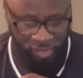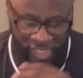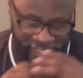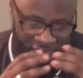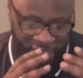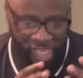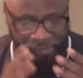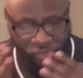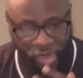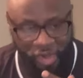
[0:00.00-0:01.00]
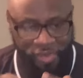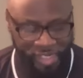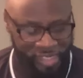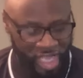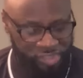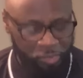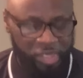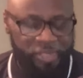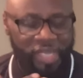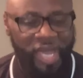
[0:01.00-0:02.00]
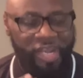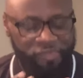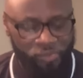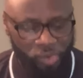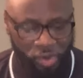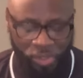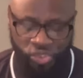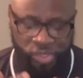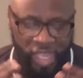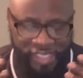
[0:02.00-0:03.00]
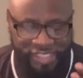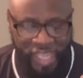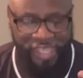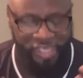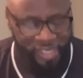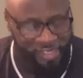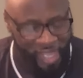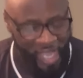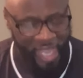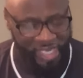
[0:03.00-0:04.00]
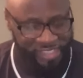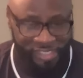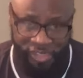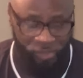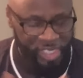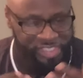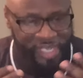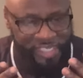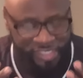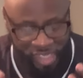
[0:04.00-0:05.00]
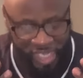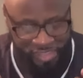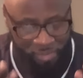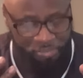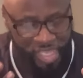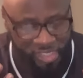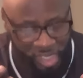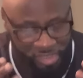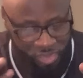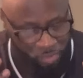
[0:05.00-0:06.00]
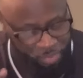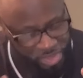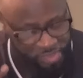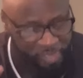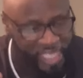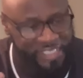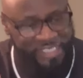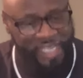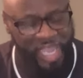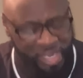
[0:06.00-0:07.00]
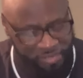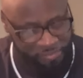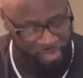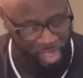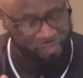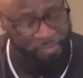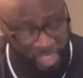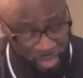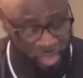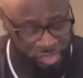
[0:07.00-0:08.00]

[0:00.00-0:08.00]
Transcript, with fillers: He said, now if you heard the gospel, will be the light of the world. You can't take it and hide it. You know, that's like God's on being, uh, you know, a person being ashamed of me.